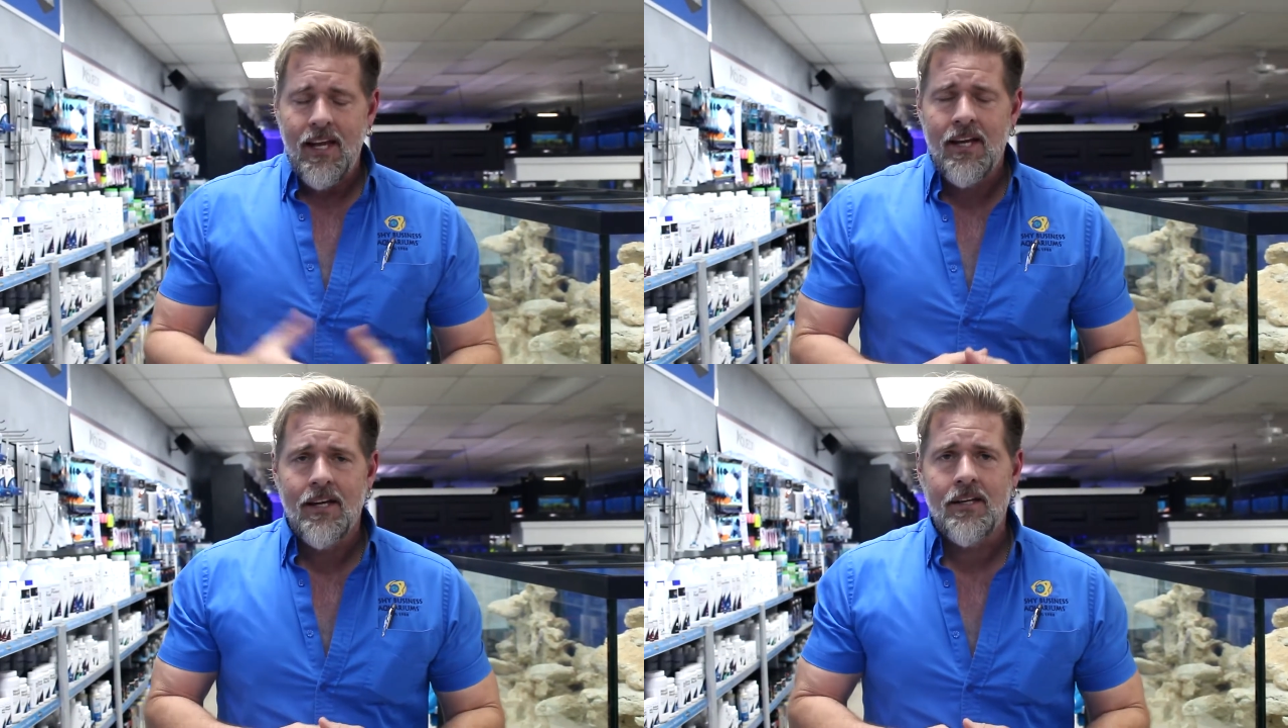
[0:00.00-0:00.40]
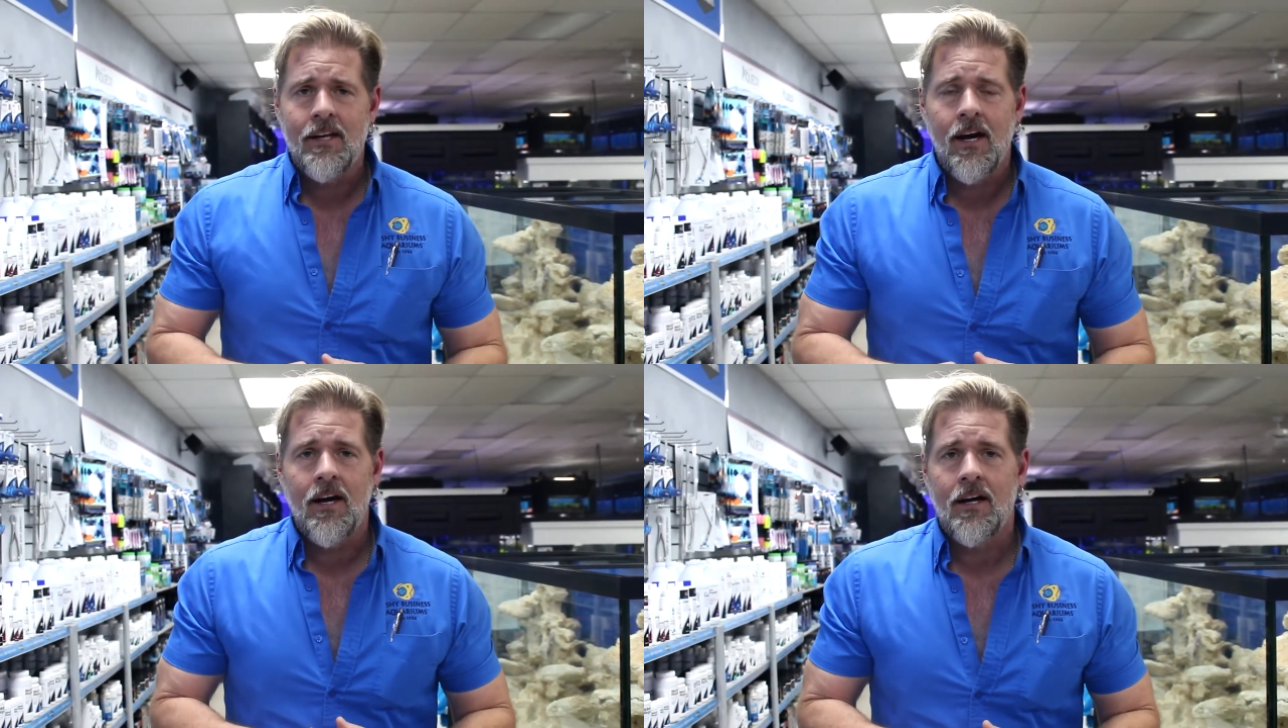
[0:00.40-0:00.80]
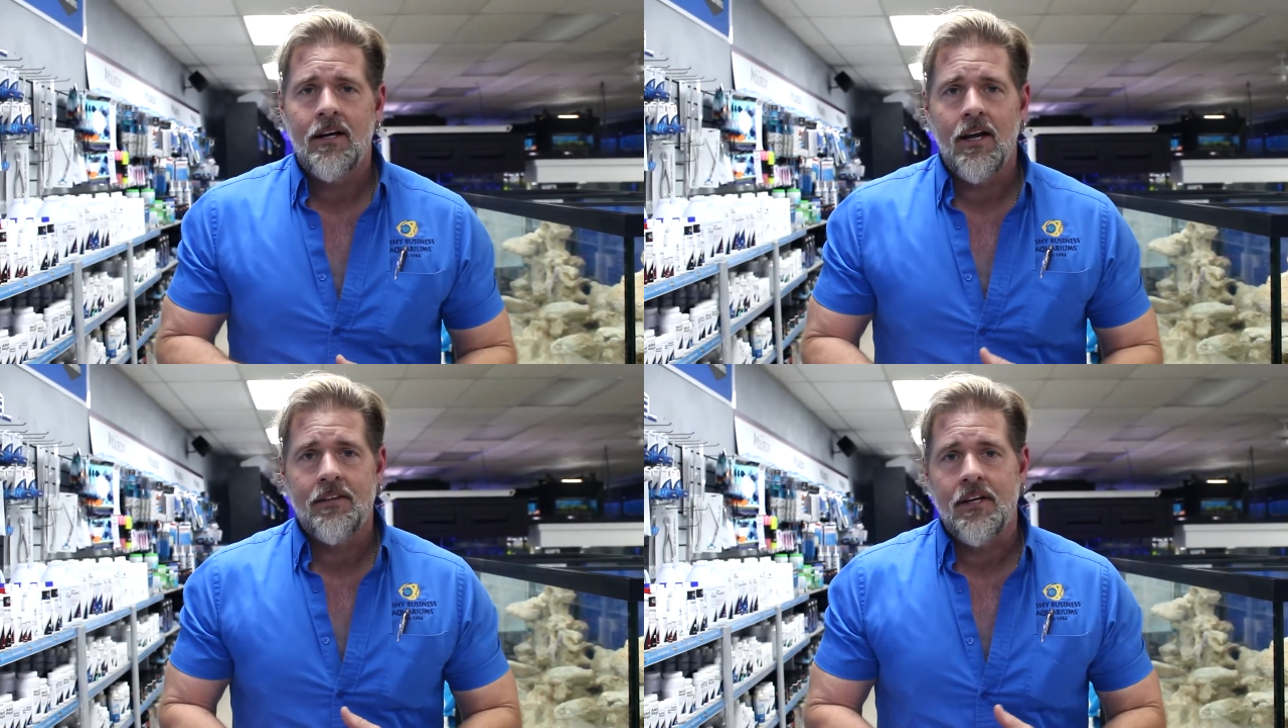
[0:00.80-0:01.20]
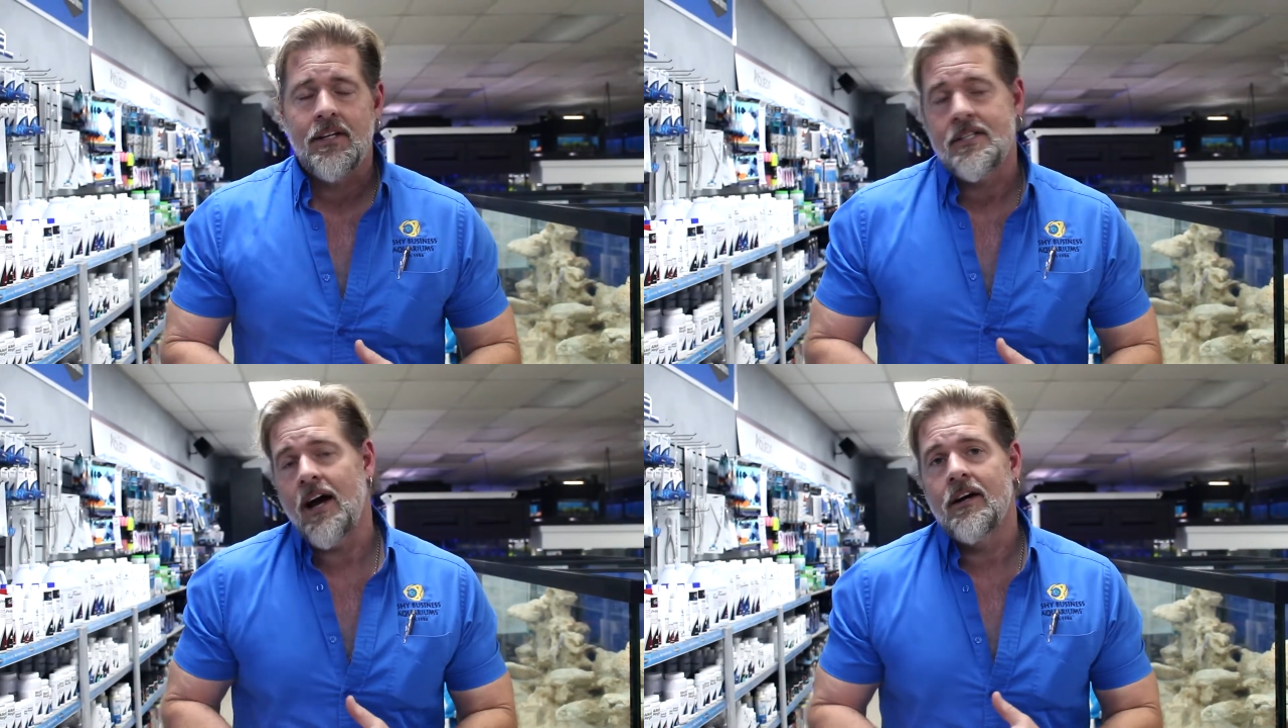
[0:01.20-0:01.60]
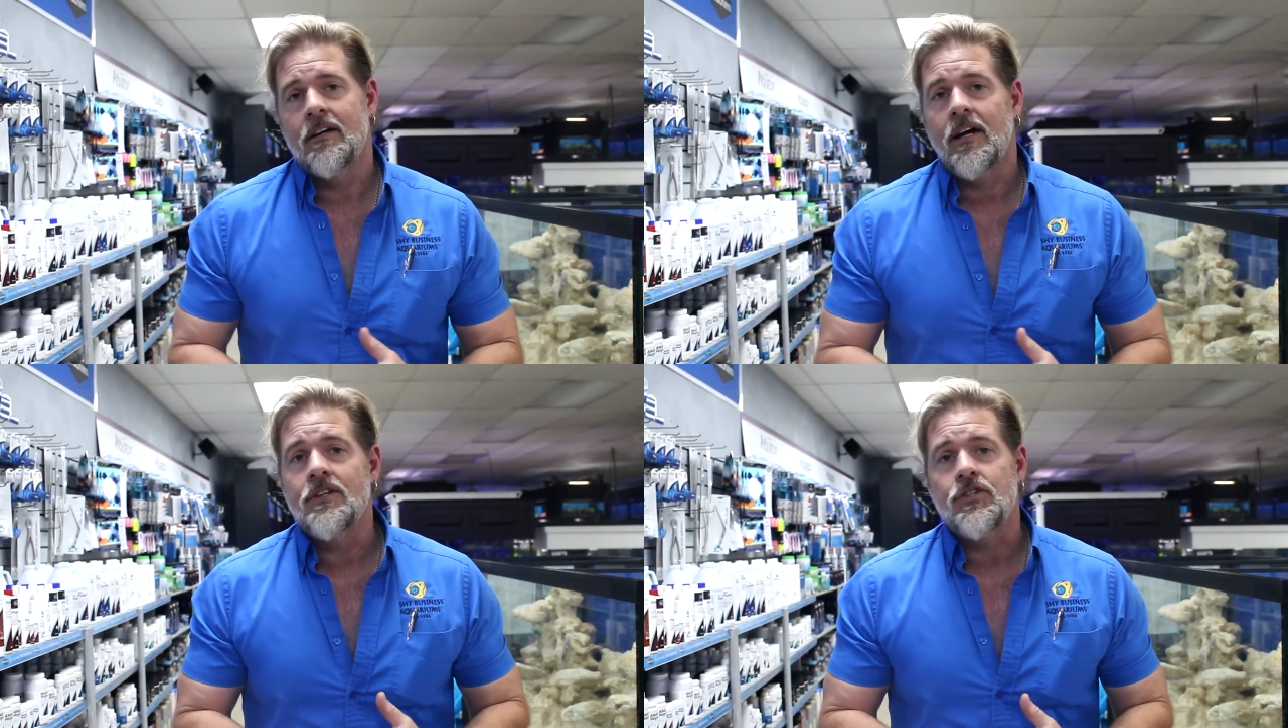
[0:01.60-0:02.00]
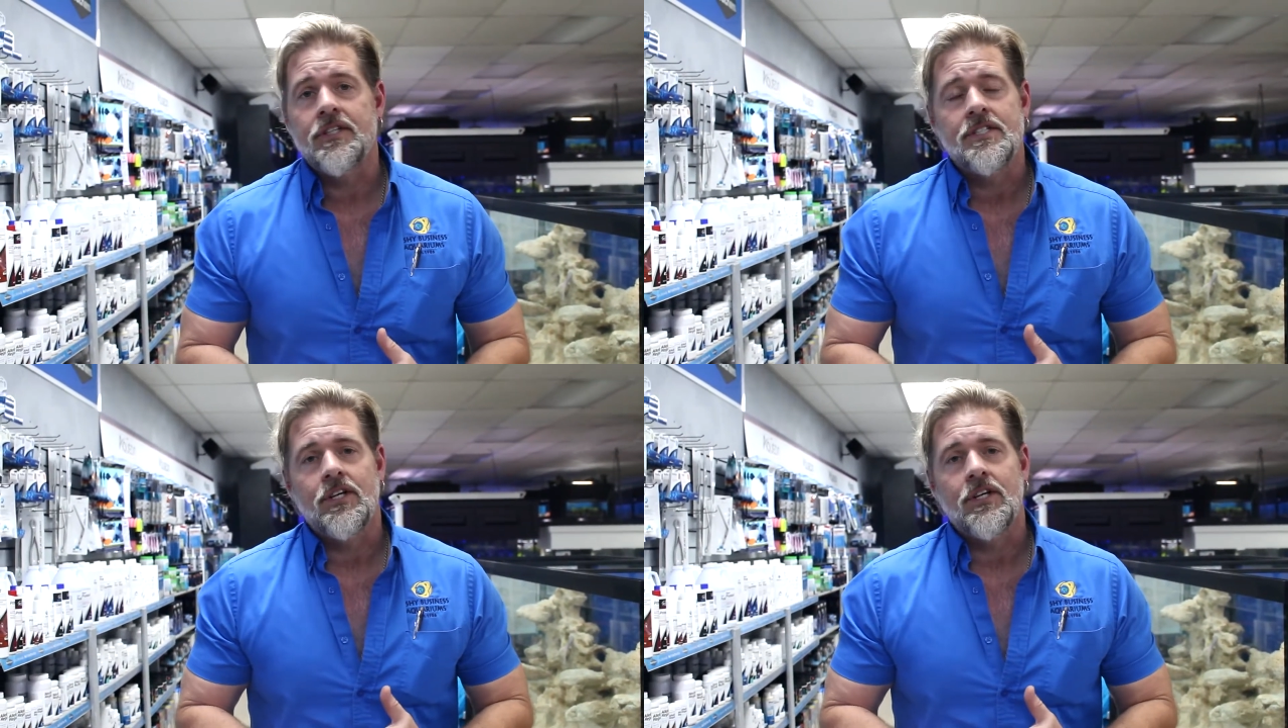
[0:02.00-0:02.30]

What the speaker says: in the entire country.